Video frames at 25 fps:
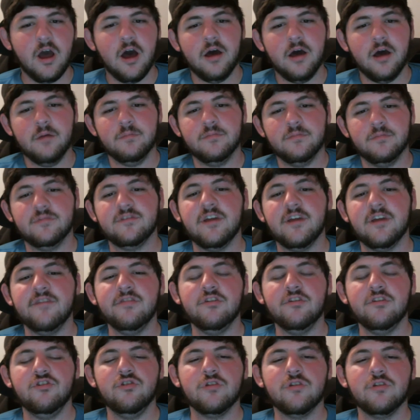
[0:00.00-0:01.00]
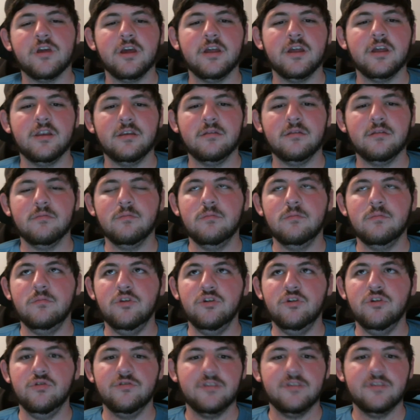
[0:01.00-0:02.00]
stuff that you can
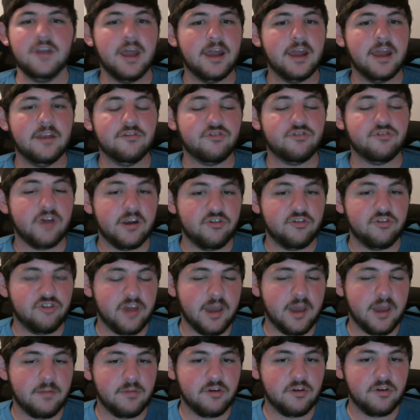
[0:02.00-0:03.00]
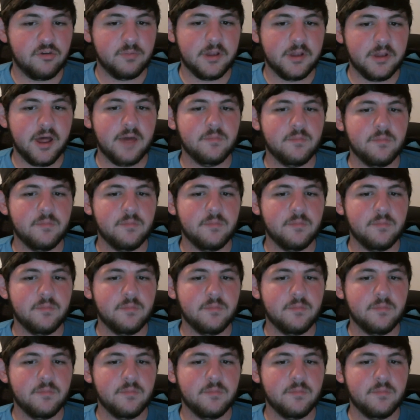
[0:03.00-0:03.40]
use in any strategy game that you play,